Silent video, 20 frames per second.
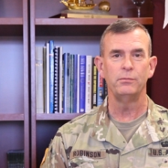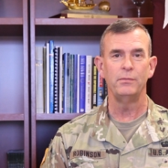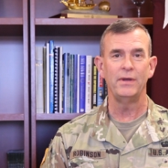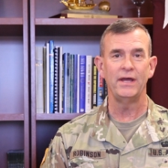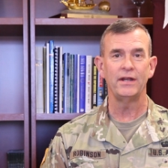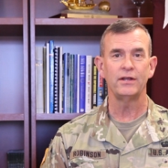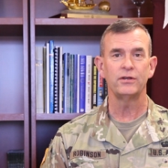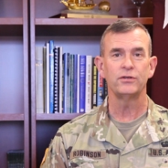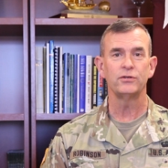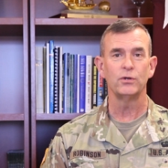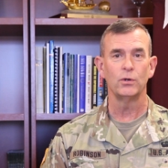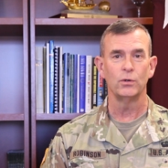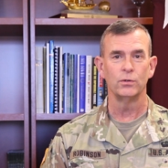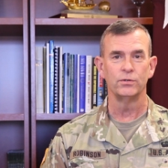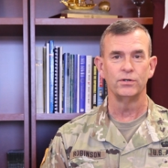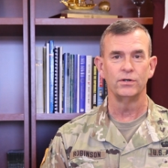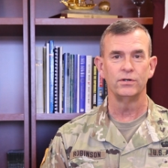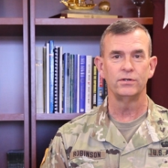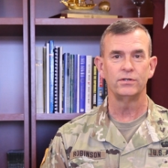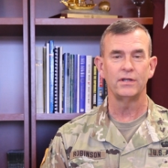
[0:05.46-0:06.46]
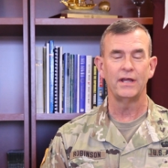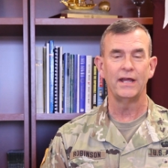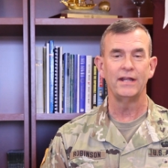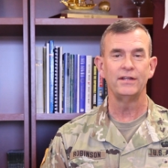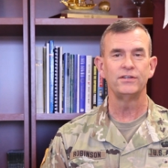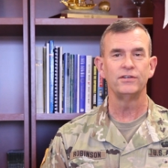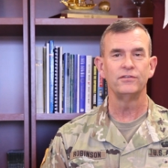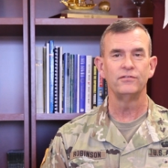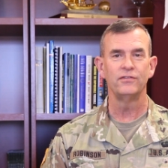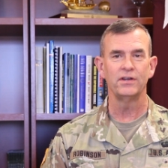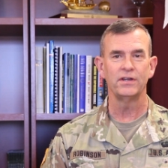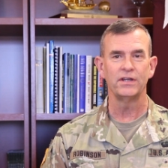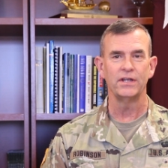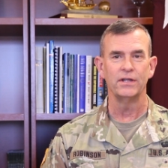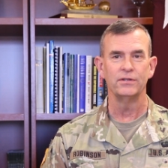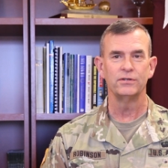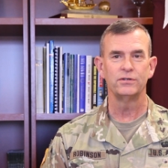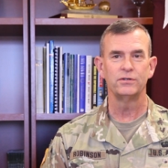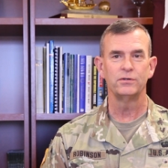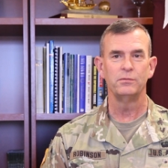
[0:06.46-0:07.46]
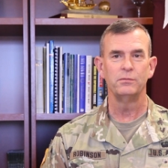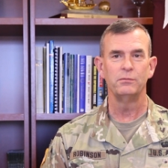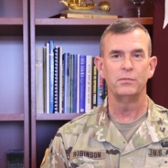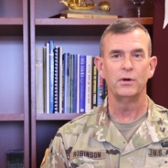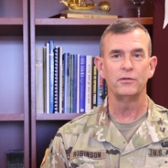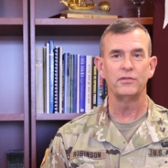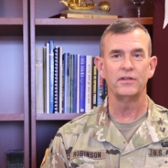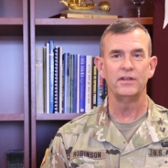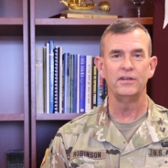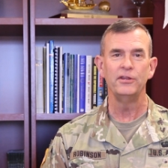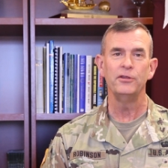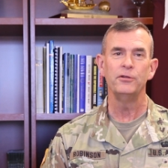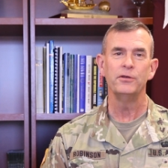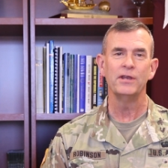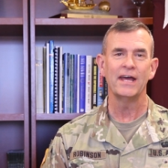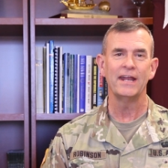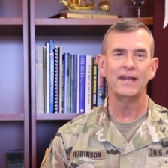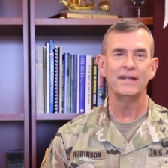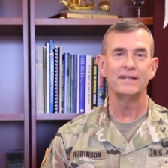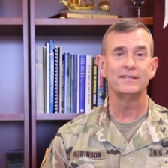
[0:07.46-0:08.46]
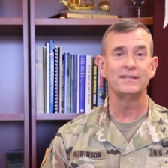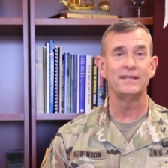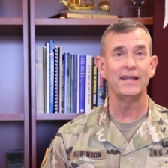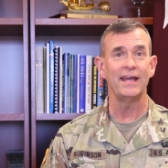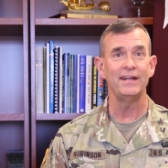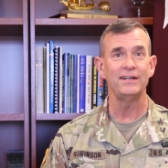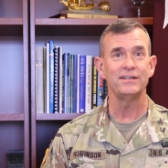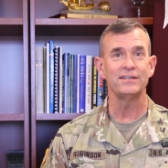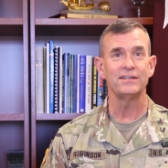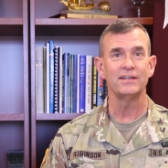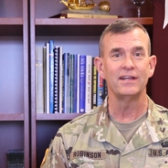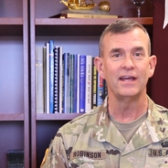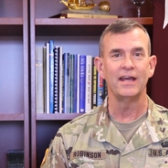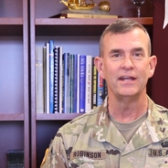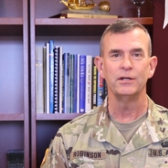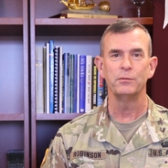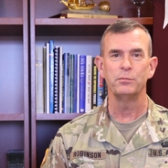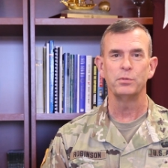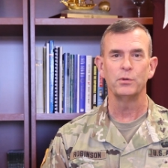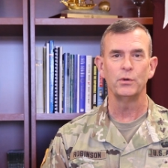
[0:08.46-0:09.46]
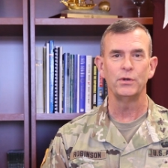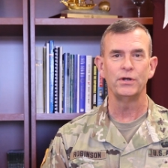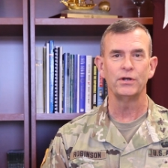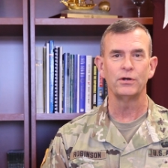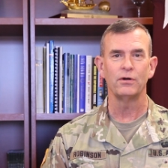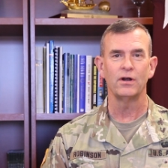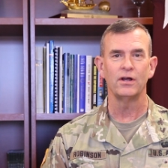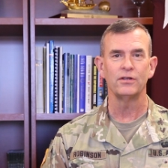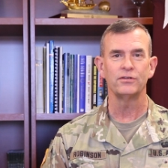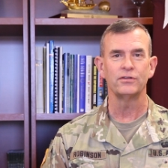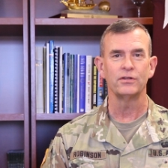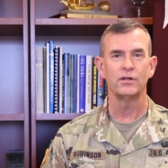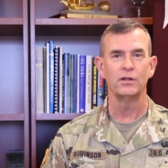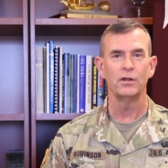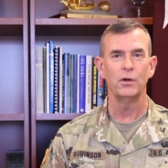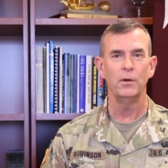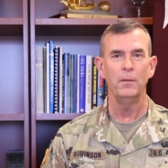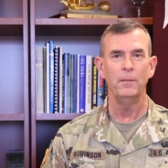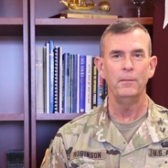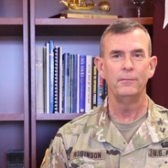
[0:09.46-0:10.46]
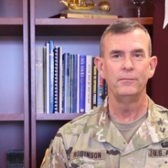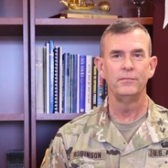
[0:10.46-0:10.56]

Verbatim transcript: medic soldiers and civilians, both in the United States and deployed across the globe.